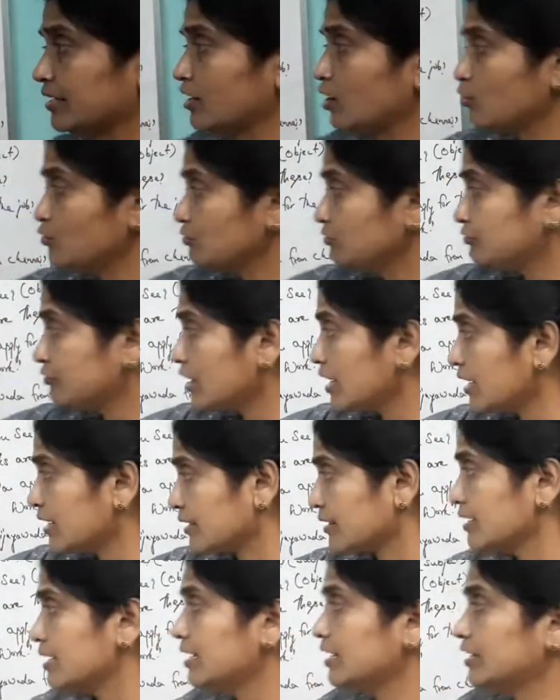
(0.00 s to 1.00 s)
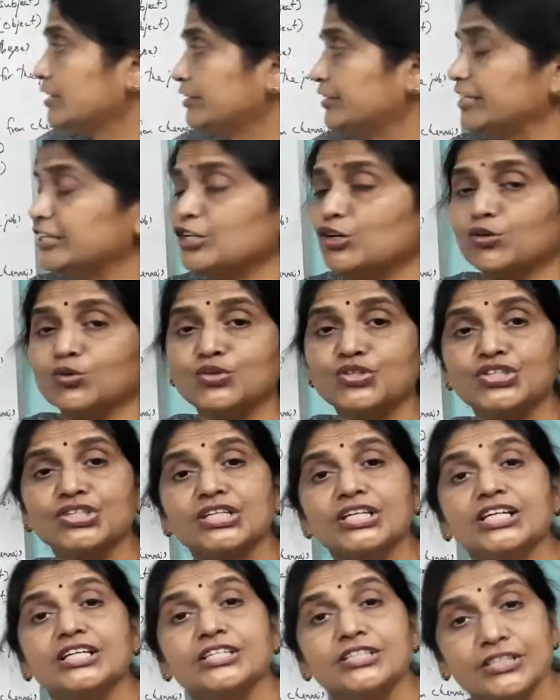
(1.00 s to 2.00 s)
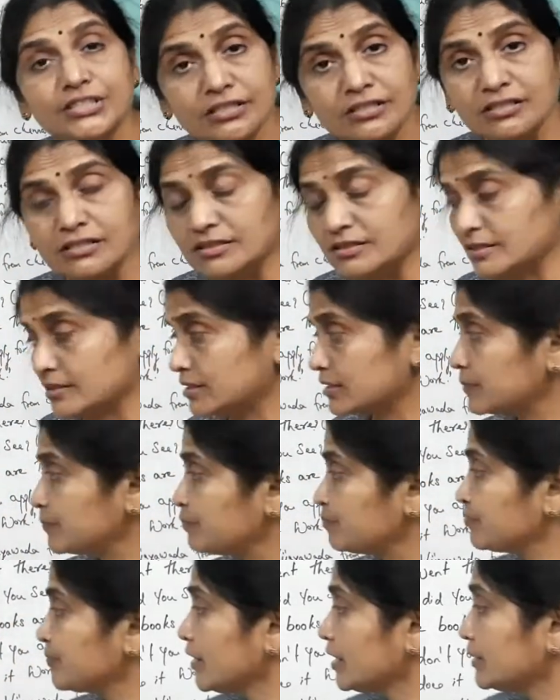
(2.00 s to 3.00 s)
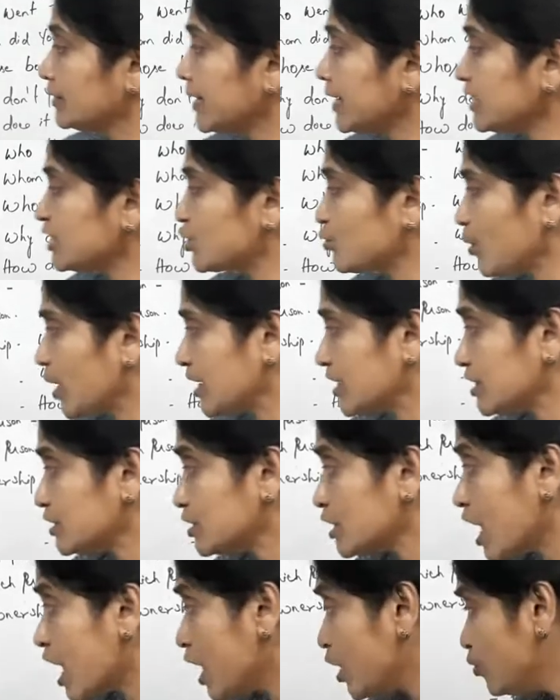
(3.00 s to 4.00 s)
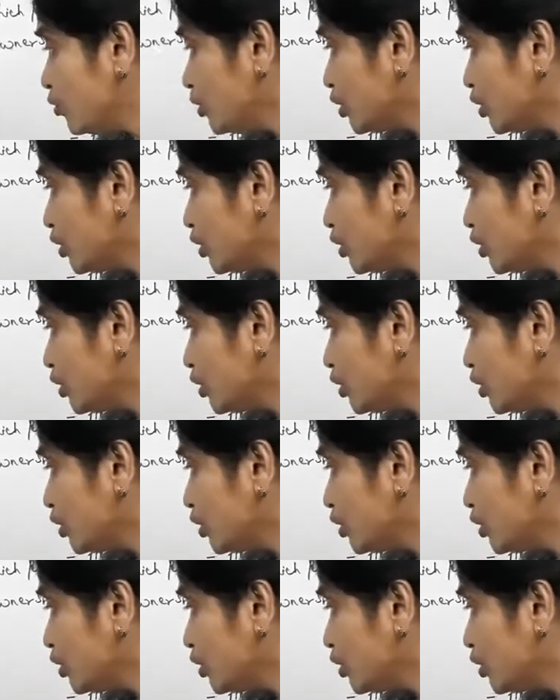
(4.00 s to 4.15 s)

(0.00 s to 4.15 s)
How far denotes distance. Next one is how